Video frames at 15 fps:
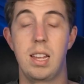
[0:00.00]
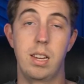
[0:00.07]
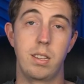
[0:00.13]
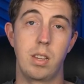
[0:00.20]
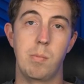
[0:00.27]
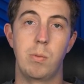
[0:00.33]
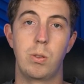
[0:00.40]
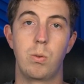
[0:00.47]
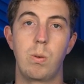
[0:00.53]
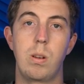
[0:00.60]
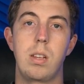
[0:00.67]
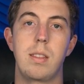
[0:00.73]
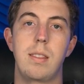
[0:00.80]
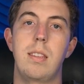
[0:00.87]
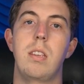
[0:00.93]
is in
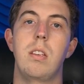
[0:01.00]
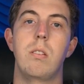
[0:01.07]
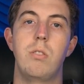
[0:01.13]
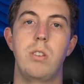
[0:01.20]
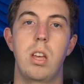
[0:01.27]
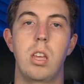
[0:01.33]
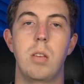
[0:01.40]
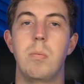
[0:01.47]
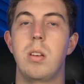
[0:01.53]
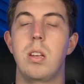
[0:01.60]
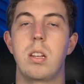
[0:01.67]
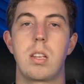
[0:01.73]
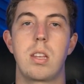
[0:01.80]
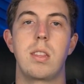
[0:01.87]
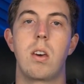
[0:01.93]
between the Jelly Bean
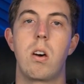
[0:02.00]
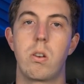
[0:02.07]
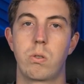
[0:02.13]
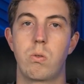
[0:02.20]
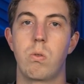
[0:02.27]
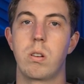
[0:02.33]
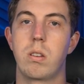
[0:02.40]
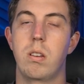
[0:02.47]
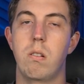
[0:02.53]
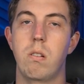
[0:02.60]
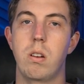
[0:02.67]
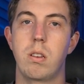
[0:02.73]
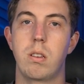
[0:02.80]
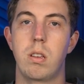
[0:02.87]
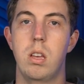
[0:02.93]
and the all court
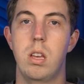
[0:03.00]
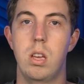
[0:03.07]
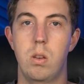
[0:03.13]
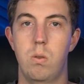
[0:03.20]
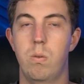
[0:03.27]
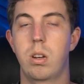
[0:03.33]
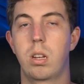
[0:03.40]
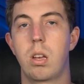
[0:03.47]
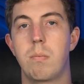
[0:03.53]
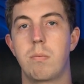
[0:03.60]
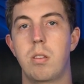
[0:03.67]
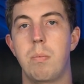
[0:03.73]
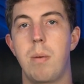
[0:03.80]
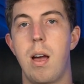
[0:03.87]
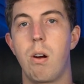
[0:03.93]
series when it comes
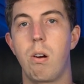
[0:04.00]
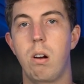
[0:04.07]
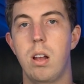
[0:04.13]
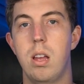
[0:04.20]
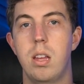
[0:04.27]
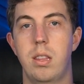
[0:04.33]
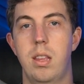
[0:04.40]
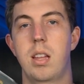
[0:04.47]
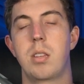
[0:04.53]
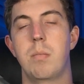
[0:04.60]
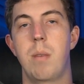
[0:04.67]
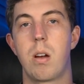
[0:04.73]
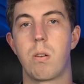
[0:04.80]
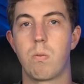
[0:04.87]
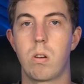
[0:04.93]
to power. That's
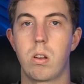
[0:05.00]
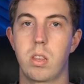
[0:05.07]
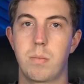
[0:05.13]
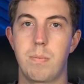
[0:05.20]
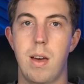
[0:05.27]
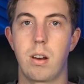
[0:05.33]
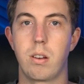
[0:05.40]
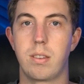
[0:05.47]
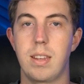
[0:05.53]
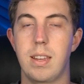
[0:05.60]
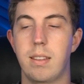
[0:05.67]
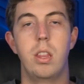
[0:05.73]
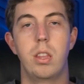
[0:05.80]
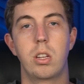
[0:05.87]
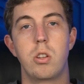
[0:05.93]
about where this paddle
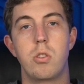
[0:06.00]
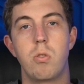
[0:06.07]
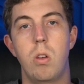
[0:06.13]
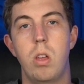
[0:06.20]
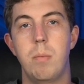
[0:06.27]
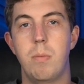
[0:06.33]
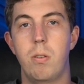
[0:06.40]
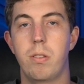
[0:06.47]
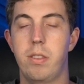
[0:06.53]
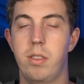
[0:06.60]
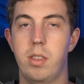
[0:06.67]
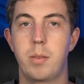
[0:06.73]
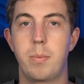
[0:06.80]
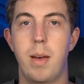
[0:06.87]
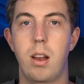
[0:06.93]
sits. The control on both of
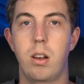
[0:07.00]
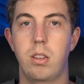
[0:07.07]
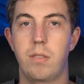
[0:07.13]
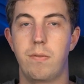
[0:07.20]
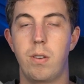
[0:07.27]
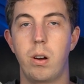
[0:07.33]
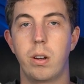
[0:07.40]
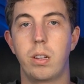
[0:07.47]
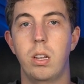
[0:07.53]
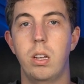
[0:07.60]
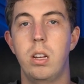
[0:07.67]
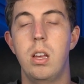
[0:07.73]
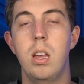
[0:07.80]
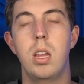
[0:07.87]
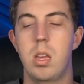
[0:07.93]
these paddles is very good,
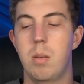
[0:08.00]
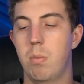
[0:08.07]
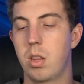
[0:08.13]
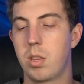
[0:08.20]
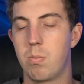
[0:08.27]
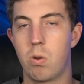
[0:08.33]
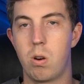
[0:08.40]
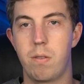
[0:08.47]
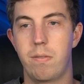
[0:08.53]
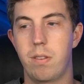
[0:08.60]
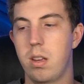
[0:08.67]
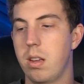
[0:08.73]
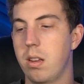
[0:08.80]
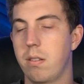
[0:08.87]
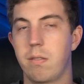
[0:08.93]
but it's more of
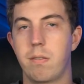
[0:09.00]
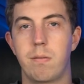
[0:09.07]
a